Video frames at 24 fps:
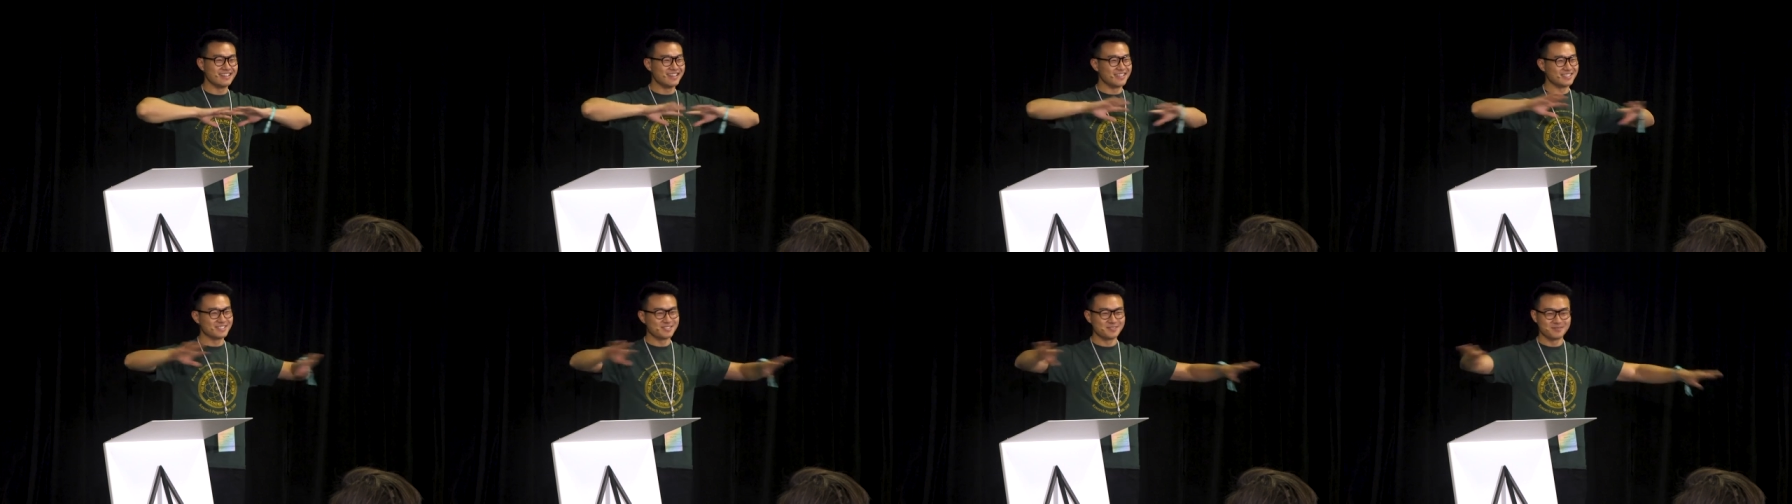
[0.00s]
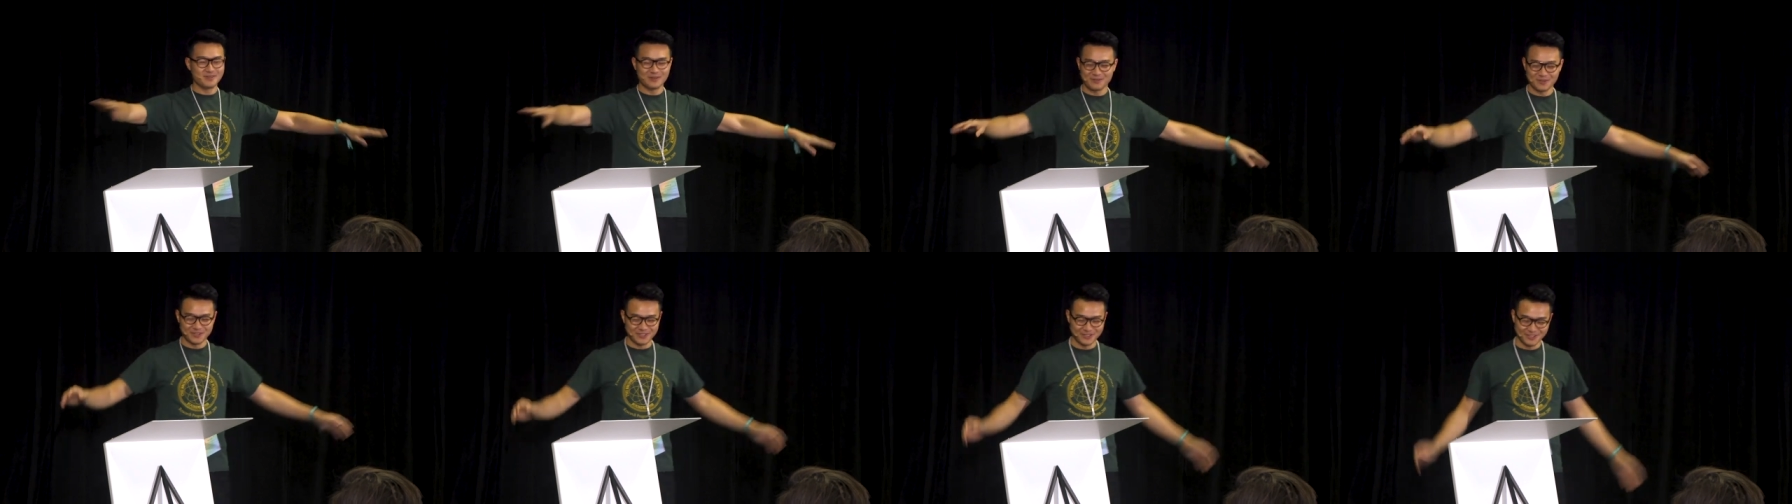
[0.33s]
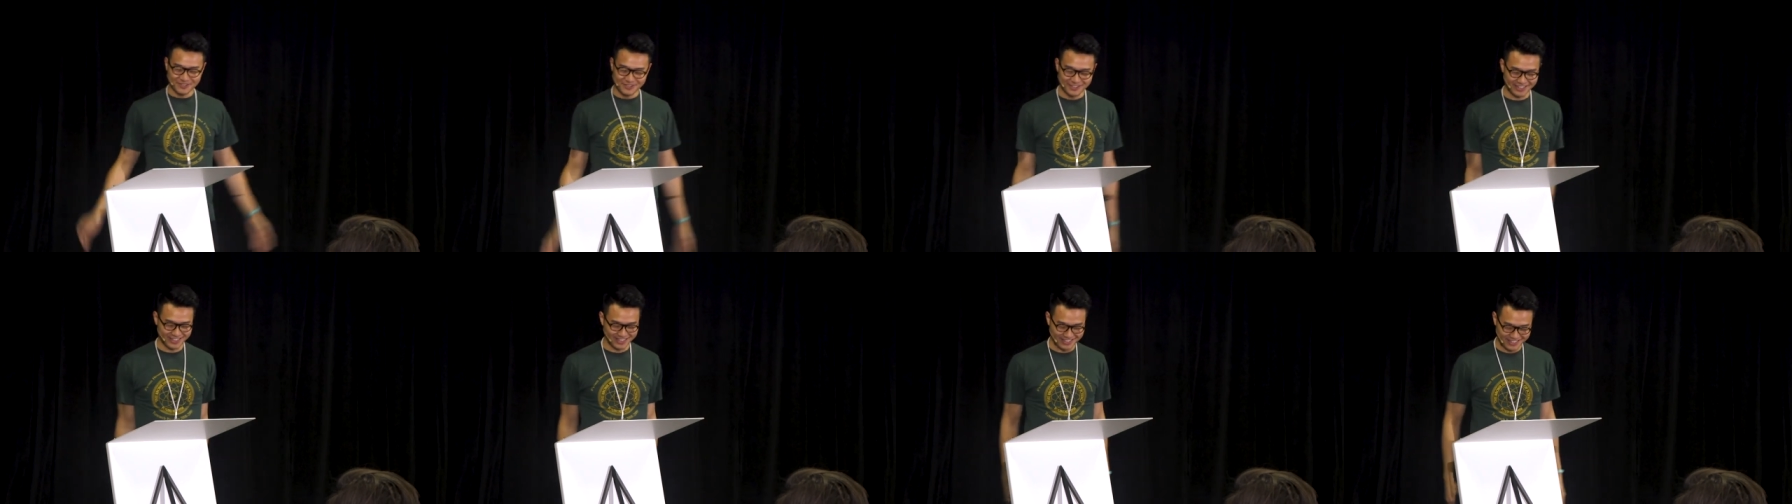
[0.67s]
this is what we're
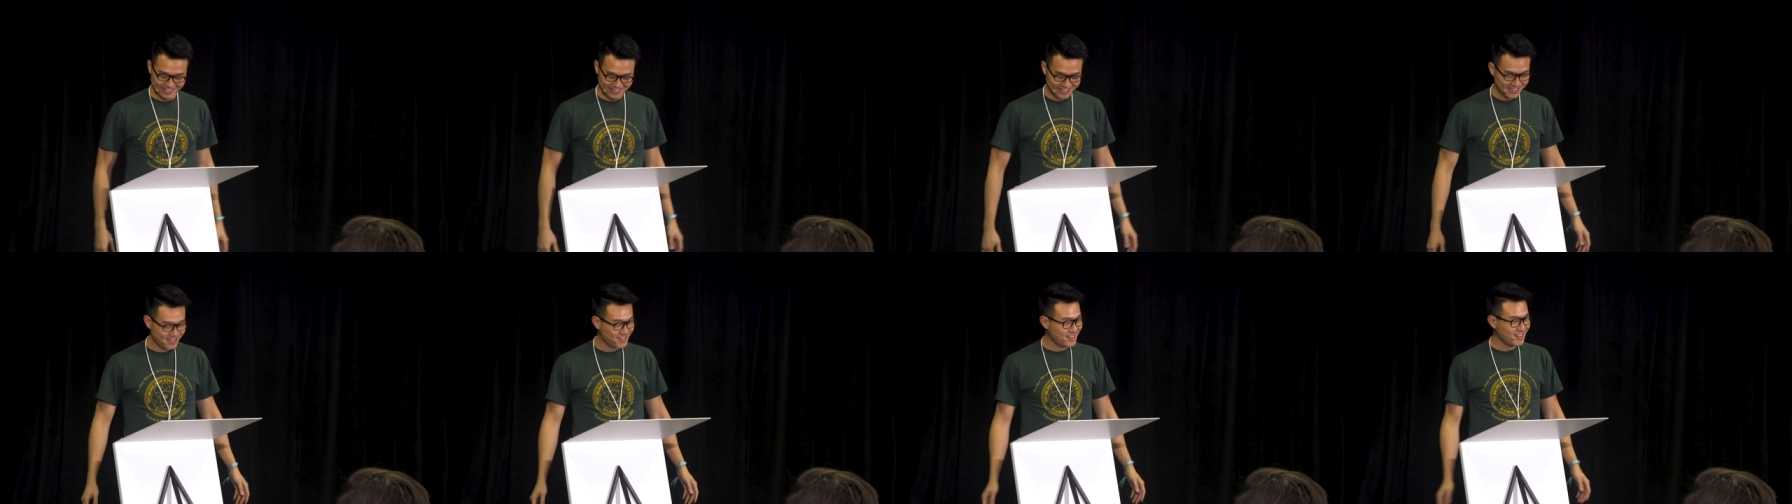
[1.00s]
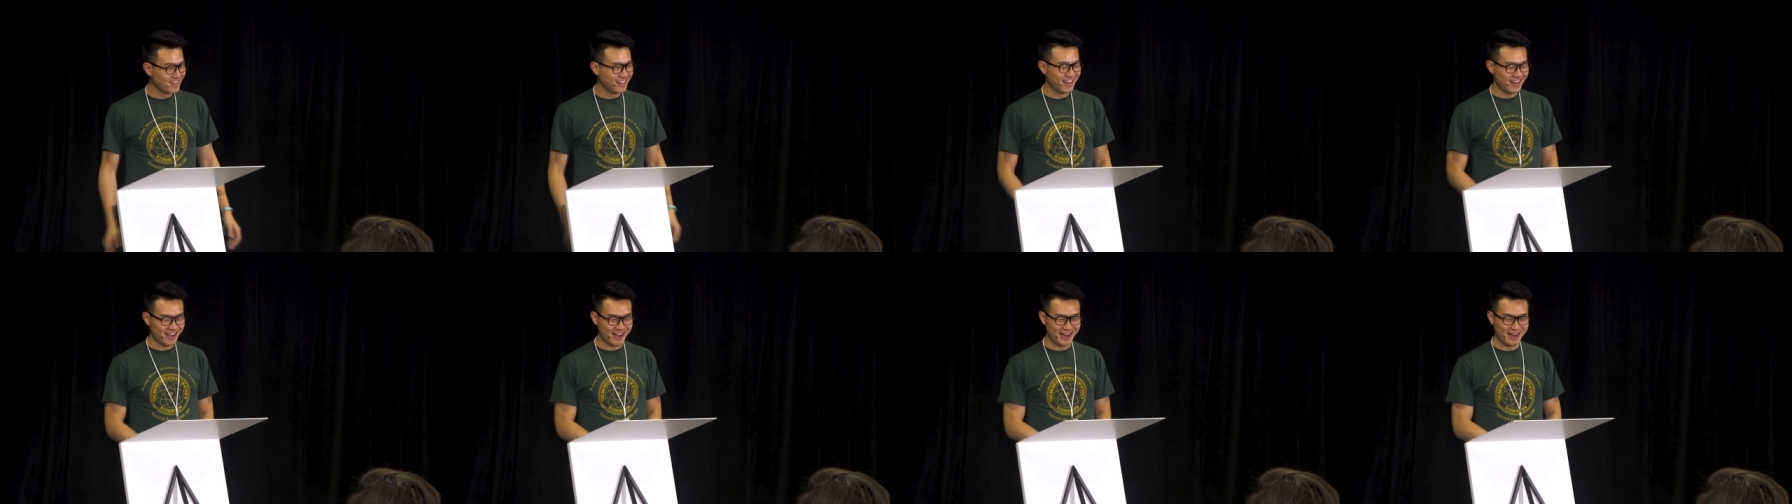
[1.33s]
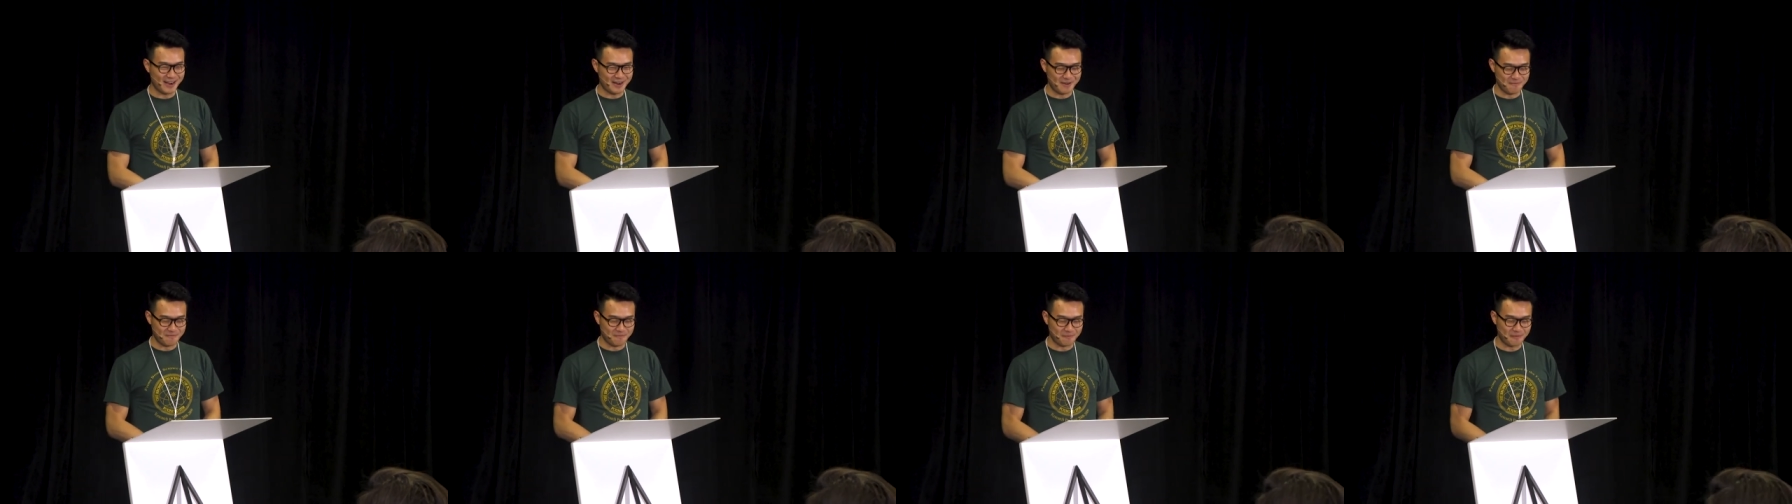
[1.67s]
doing.
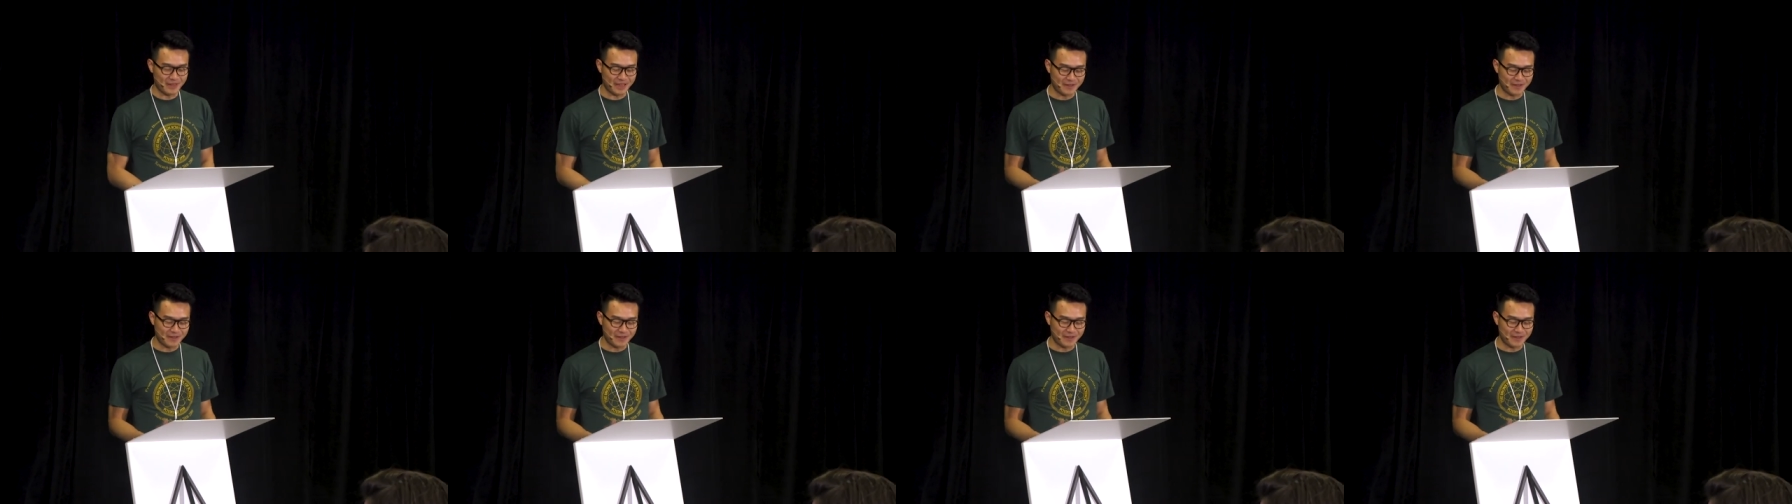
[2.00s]
Um,